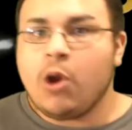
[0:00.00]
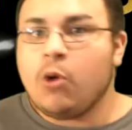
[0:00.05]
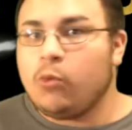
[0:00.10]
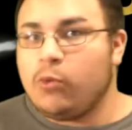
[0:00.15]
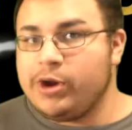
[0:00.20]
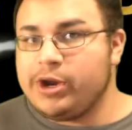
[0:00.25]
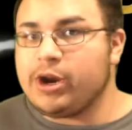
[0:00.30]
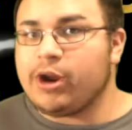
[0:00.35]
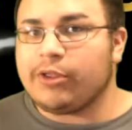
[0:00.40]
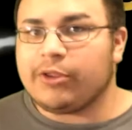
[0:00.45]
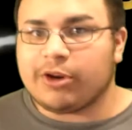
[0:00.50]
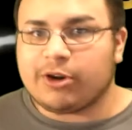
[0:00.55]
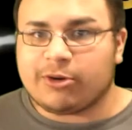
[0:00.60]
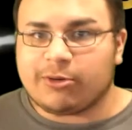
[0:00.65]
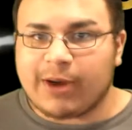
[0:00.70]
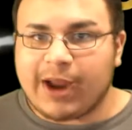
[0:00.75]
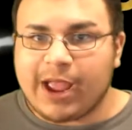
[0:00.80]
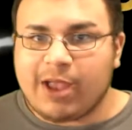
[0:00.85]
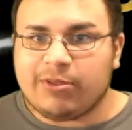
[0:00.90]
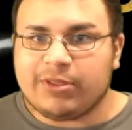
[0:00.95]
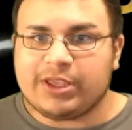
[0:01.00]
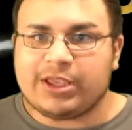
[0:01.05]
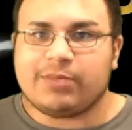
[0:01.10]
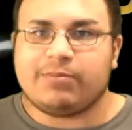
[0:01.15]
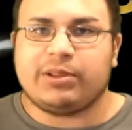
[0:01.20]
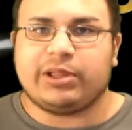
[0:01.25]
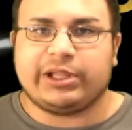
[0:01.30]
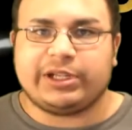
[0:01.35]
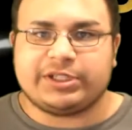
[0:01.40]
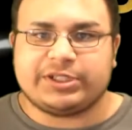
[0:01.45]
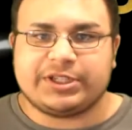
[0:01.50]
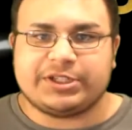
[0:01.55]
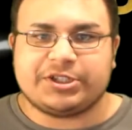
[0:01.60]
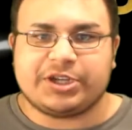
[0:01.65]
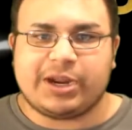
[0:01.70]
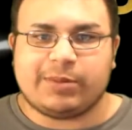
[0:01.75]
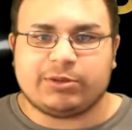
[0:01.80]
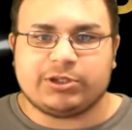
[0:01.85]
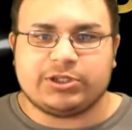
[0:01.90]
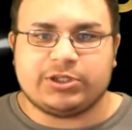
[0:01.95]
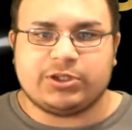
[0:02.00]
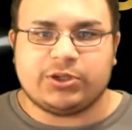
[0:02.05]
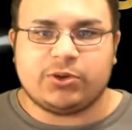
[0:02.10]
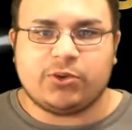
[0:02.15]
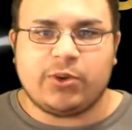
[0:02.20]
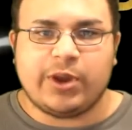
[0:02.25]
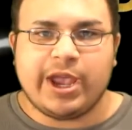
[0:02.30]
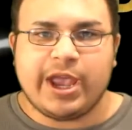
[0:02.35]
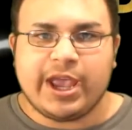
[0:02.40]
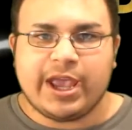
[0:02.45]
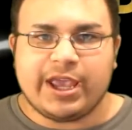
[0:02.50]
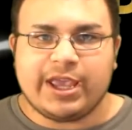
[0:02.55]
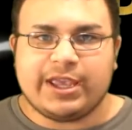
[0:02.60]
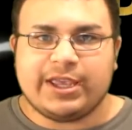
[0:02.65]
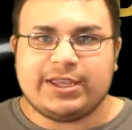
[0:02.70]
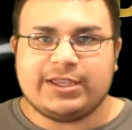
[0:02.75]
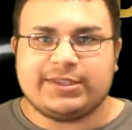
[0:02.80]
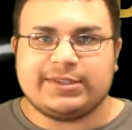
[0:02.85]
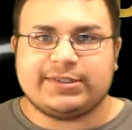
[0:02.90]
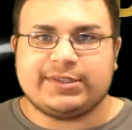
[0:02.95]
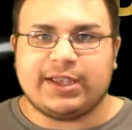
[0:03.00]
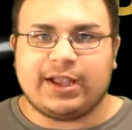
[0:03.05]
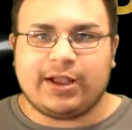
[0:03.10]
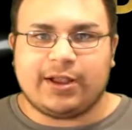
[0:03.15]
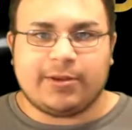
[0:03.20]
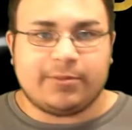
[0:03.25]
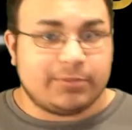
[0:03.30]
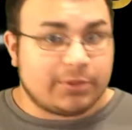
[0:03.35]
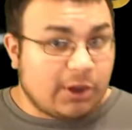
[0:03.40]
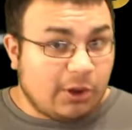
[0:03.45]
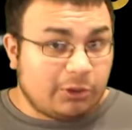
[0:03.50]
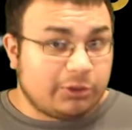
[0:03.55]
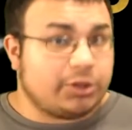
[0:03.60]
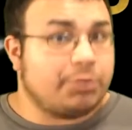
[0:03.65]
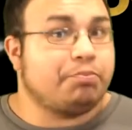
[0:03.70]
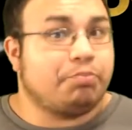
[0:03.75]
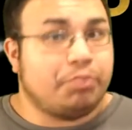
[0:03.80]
When you're on the ground, the abilities that you're able to do is called the